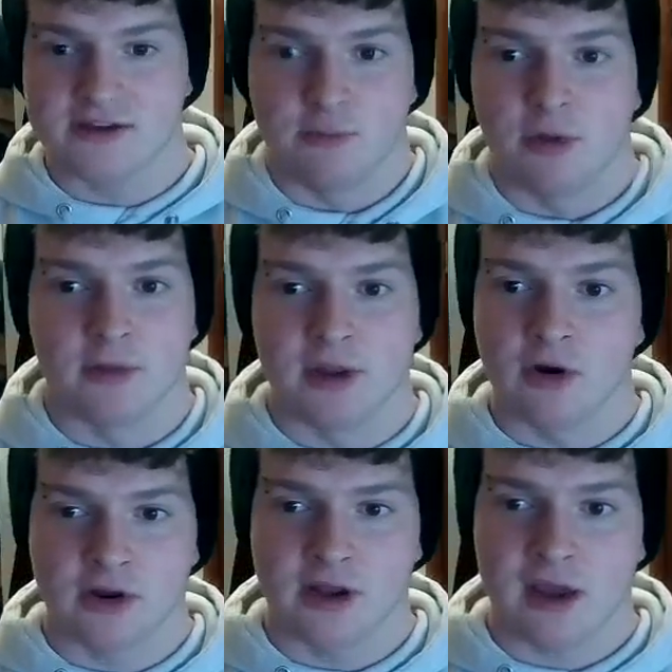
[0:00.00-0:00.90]
So you're probably
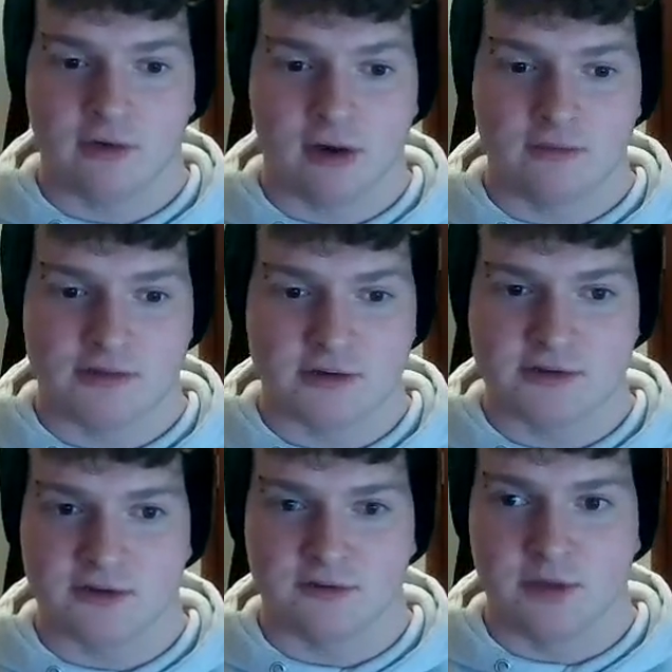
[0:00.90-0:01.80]
not going to get great
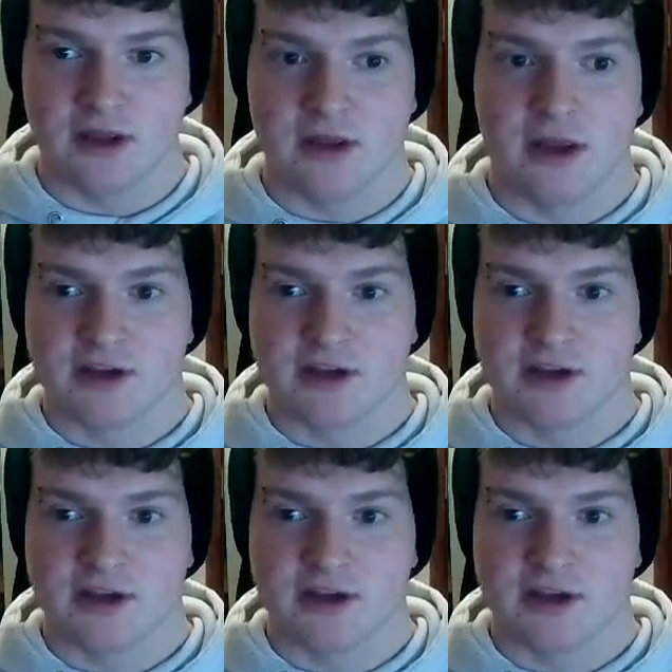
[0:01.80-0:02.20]
results off me.